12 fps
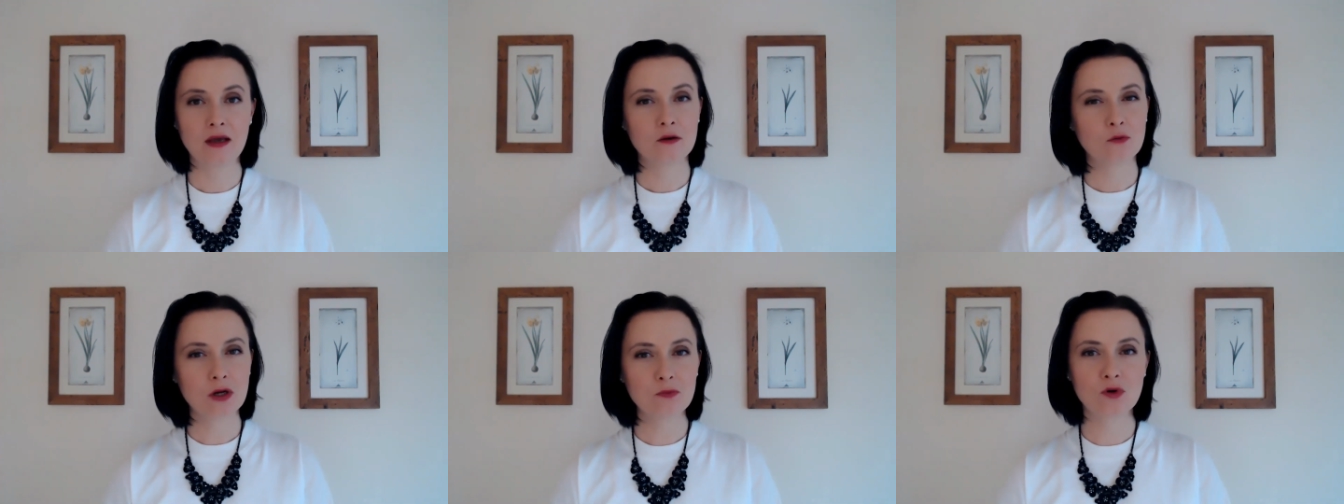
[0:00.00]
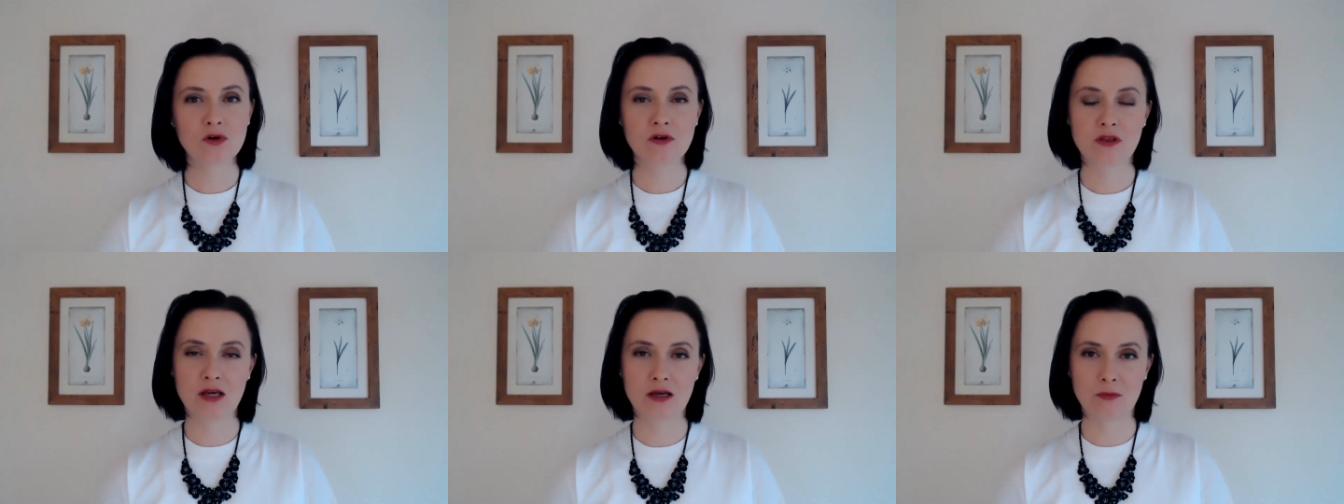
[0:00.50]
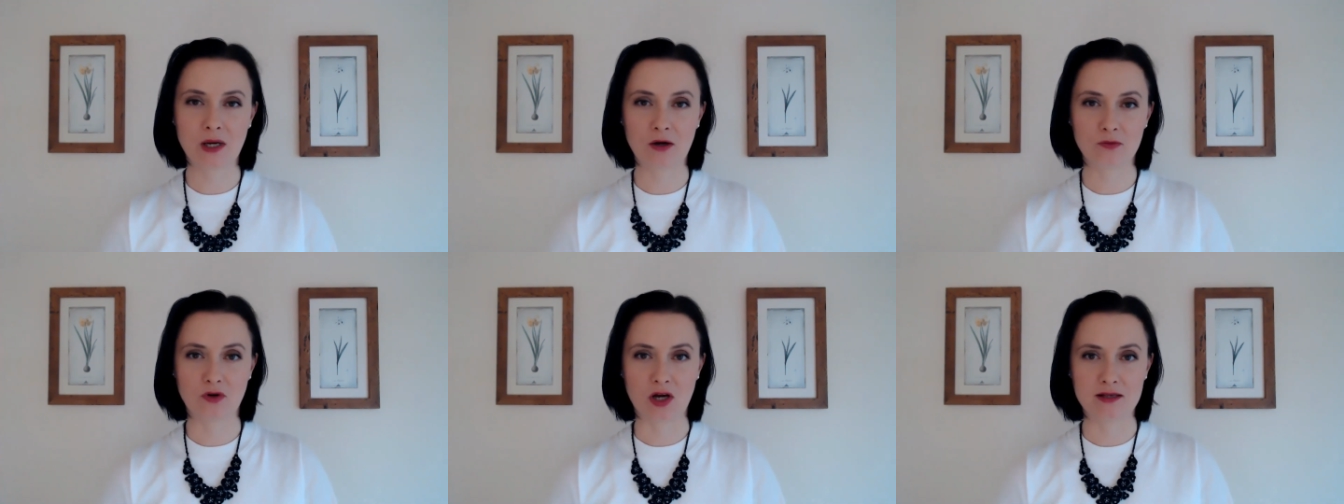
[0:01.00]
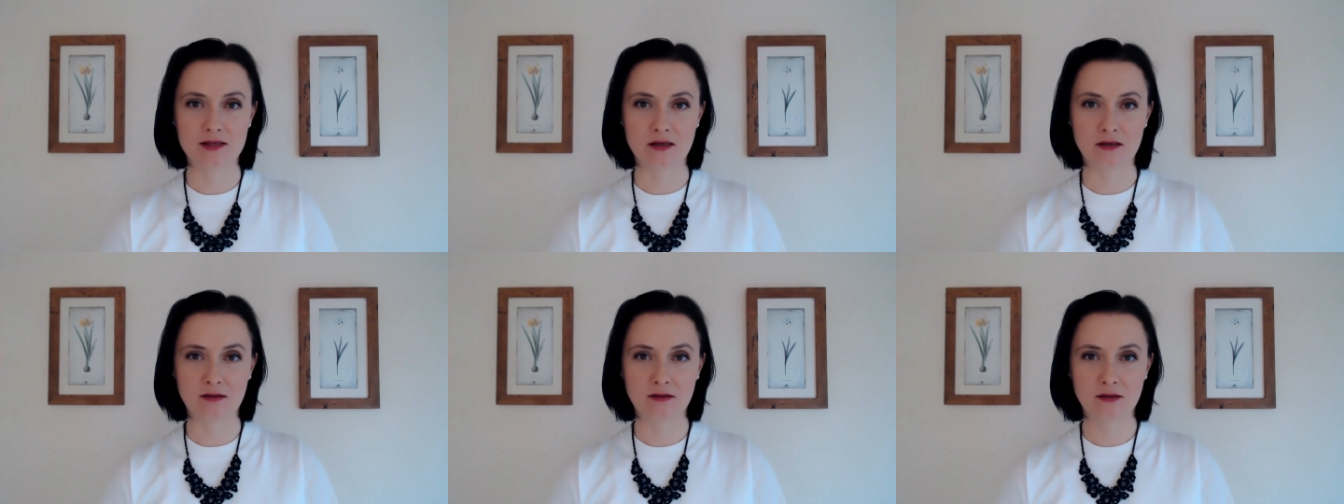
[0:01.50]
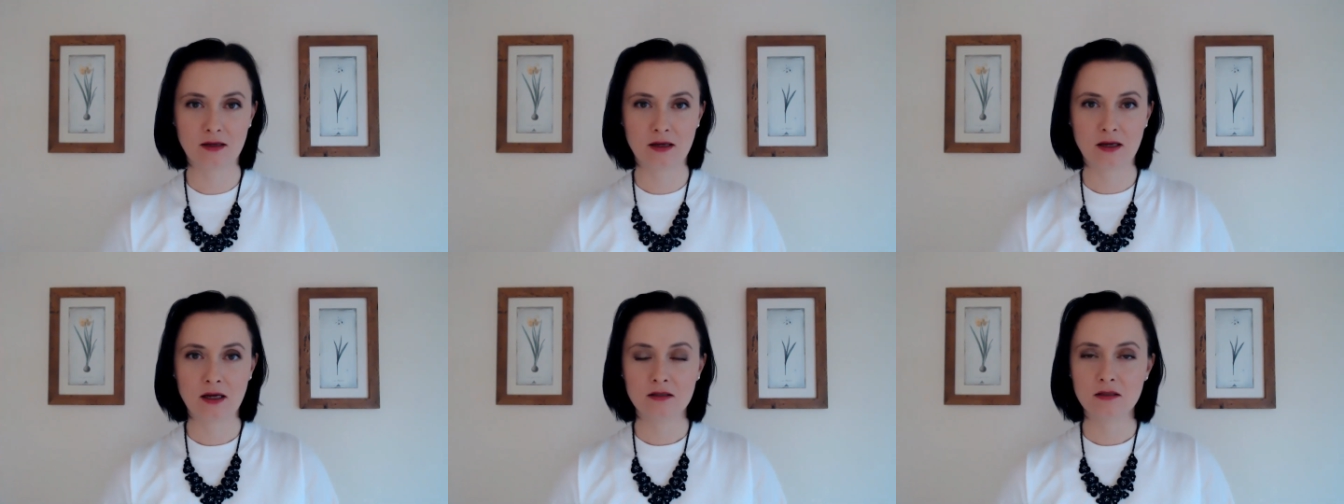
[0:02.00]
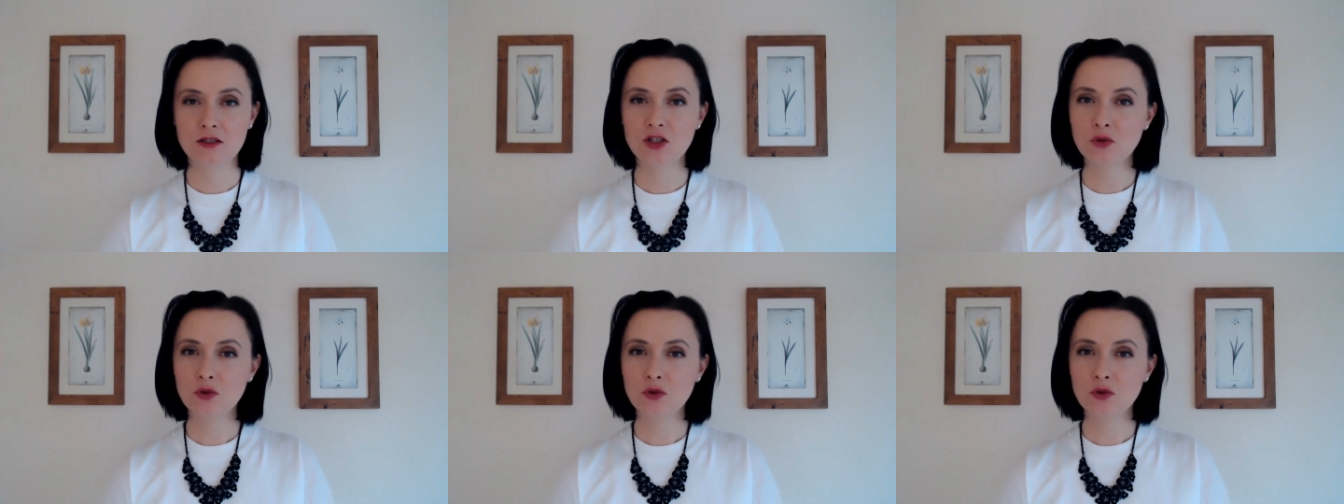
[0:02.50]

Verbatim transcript: One more thing about pricing. Did